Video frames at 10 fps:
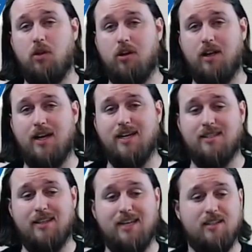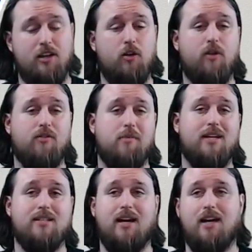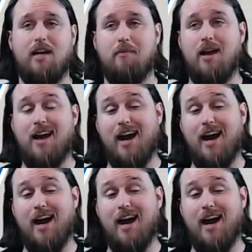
long guys. That's going to do it for my time.